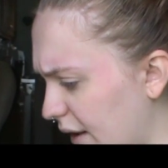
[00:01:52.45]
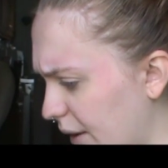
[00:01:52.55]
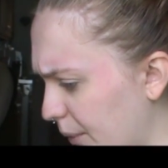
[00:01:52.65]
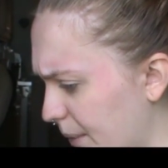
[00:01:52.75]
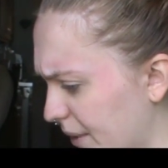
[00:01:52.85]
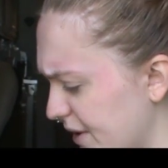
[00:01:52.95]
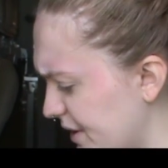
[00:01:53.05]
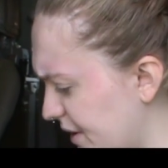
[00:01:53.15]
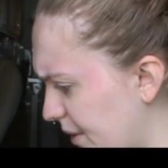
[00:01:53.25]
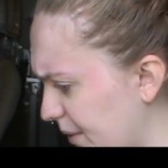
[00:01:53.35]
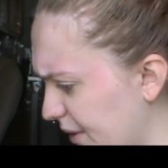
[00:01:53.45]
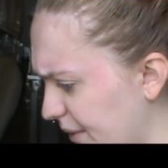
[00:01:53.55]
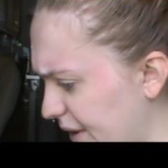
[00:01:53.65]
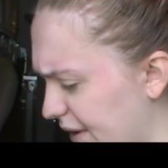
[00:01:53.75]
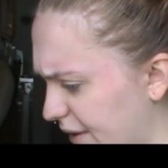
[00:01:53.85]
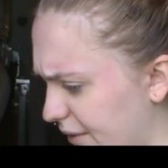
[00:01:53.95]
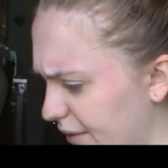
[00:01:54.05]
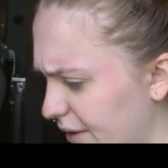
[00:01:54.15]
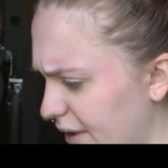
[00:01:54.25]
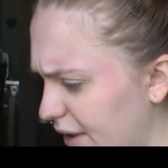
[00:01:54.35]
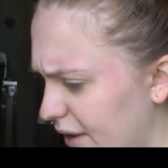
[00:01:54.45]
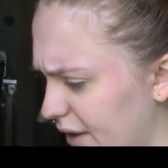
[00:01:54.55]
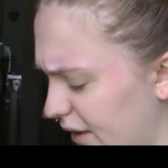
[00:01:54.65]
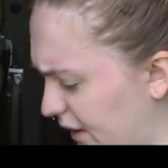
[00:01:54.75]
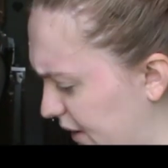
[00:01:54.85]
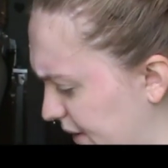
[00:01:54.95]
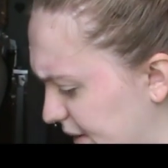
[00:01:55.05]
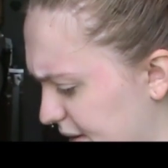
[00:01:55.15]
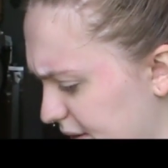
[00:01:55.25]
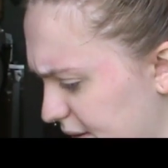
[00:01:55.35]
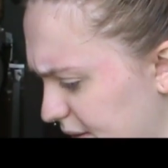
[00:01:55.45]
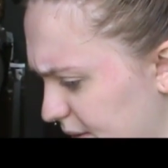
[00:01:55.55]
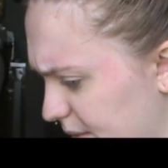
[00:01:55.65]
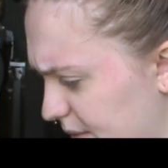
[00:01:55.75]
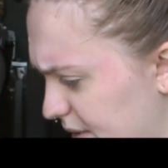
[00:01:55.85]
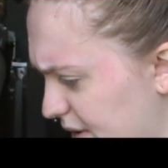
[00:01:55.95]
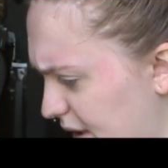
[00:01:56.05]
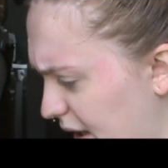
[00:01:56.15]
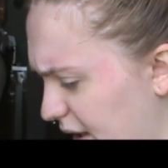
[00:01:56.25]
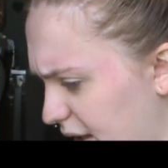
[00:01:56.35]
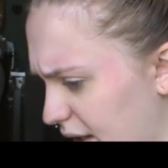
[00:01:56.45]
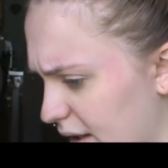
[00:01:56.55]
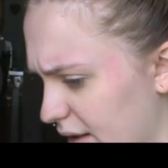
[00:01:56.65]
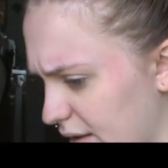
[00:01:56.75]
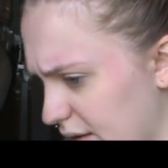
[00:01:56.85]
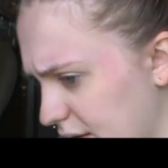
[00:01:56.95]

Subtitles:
What I want to start with right now is taking